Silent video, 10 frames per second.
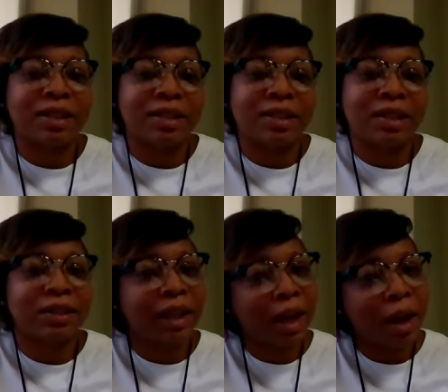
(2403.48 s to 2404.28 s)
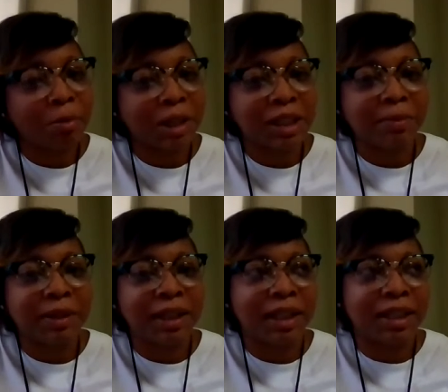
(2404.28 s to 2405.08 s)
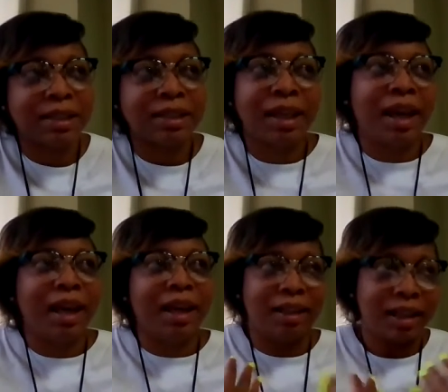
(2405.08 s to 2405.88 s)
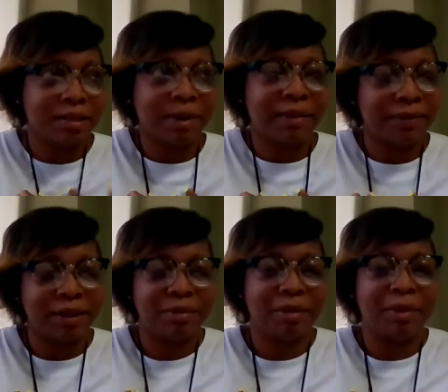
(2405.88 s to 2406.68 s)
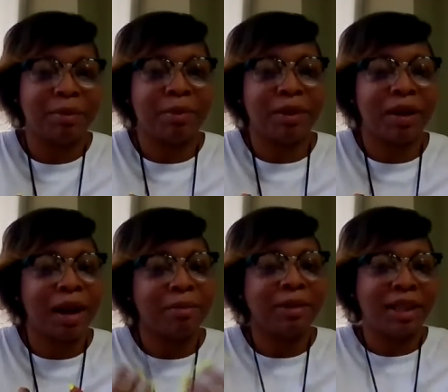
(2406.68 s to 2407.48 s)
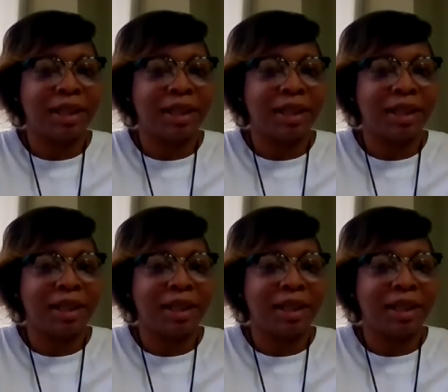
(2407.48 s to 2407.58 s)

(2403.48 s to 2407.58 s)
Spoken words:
as necessarily homeless because that's my family member. I'm